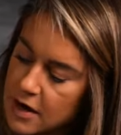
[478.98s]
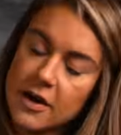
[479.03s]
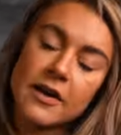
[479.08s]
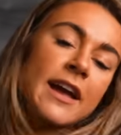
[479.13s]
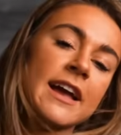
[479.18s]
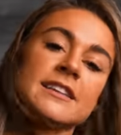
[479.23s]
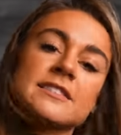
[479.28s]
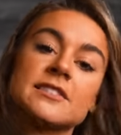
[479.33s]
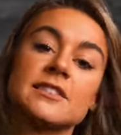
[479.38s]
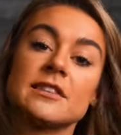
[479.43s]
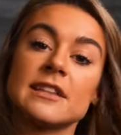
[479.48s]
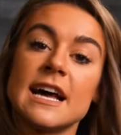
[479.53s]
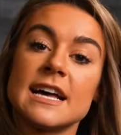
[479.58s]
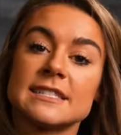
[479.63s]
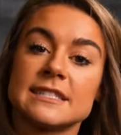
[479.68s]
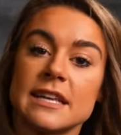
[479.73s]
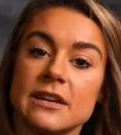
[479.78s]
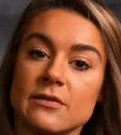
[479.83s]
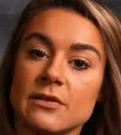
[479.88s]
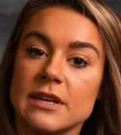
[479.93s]
Okay, so the
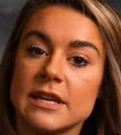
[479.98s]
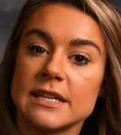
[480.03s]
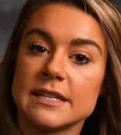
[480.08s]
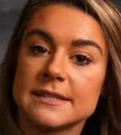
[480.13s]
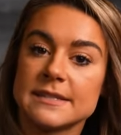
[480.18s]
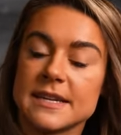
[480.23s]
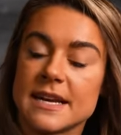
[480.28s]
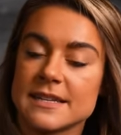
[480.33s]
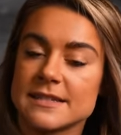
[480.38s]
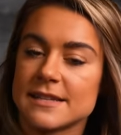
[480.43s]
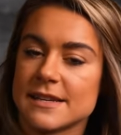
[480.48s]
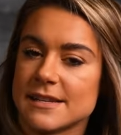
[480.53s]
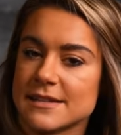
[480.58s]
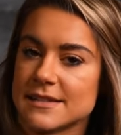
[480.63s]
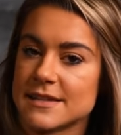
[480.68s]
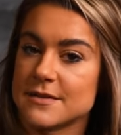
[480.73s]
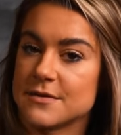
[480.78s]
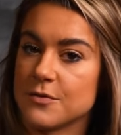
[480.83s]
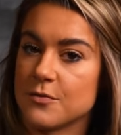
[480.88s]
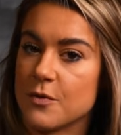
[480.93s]
last thing we need to test
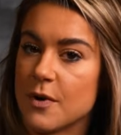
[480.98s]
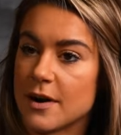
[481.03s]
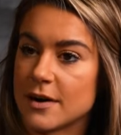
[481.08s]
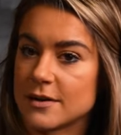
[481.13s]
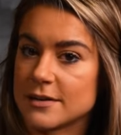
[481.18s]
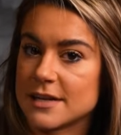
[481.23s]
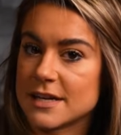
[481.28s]
is the water